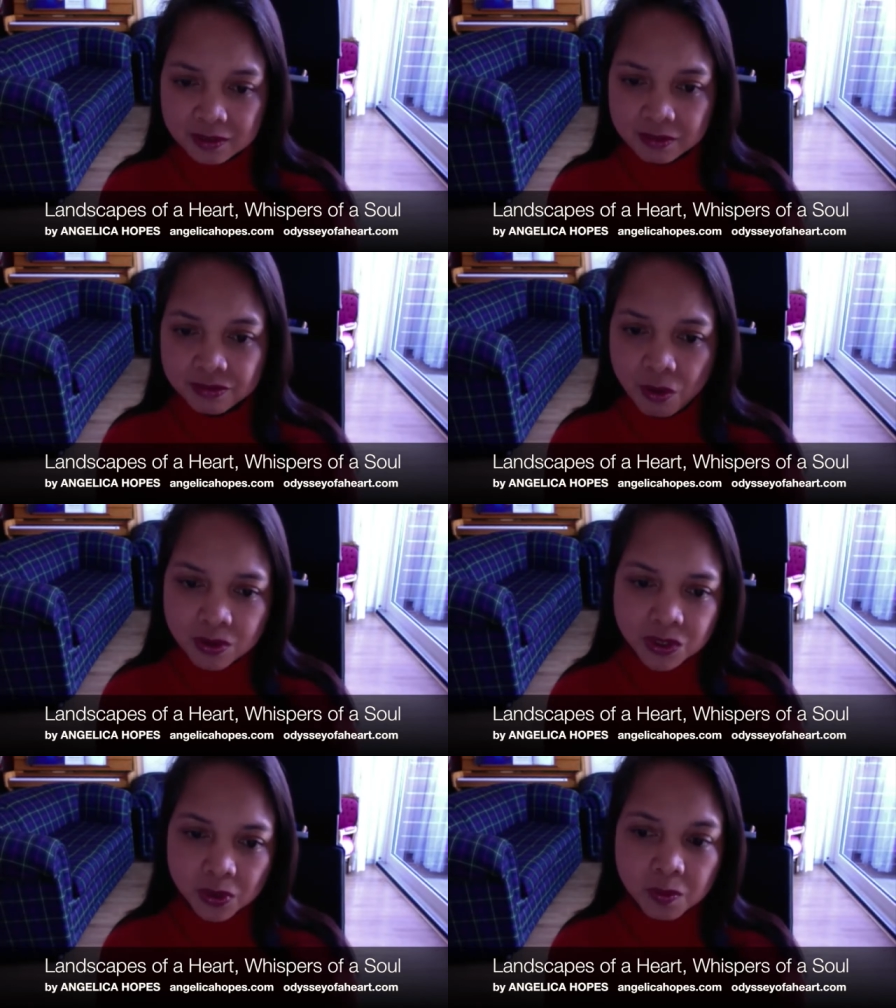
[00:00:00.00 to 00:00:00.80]

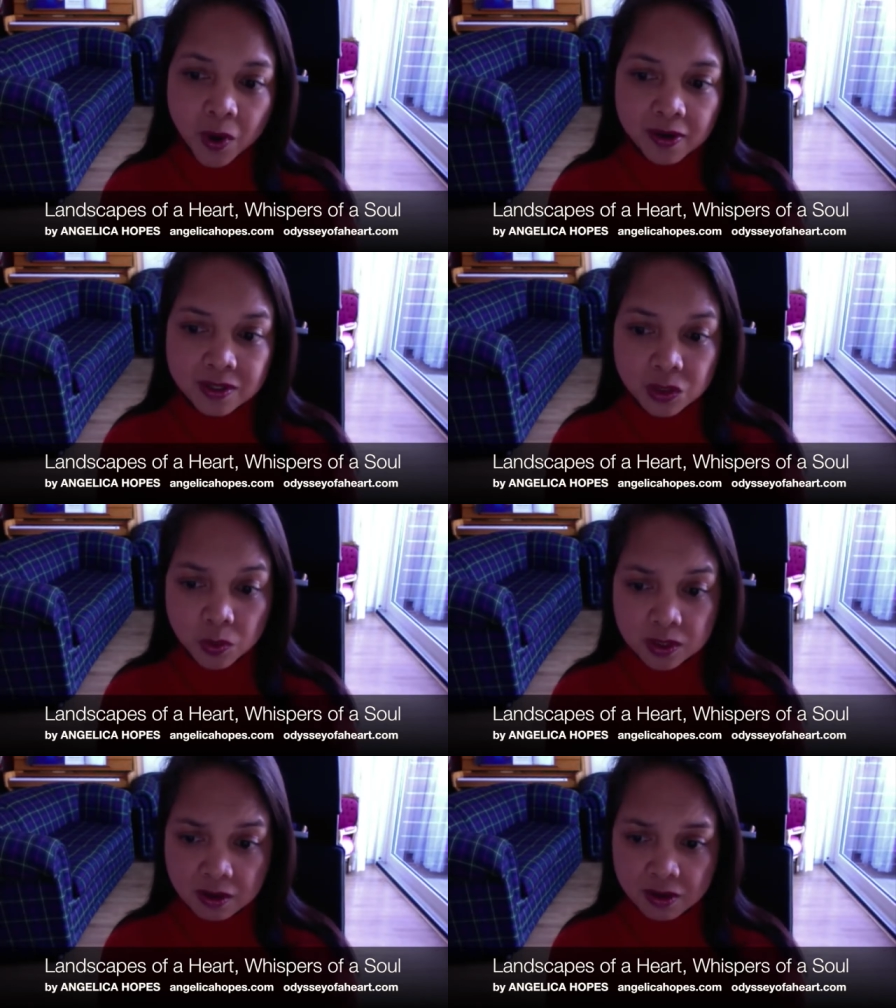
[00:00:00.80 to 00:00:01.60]
focused to admire the
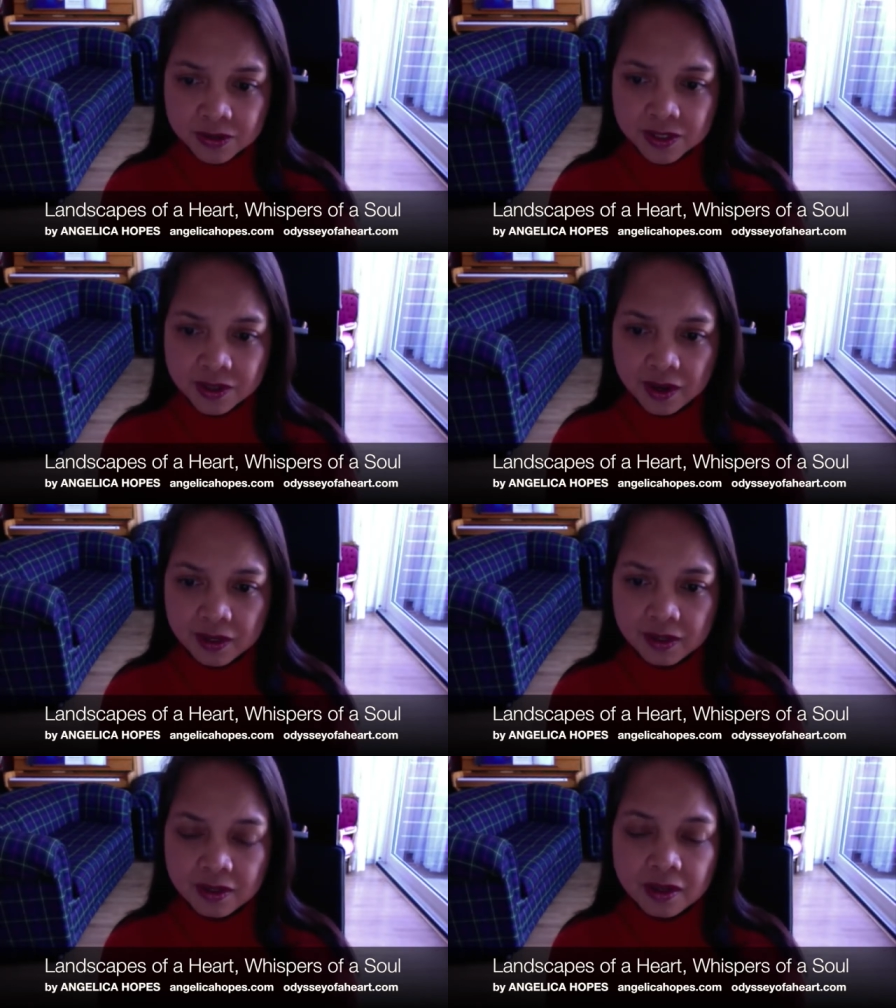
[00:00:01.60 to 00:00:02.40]
Swiss countryside.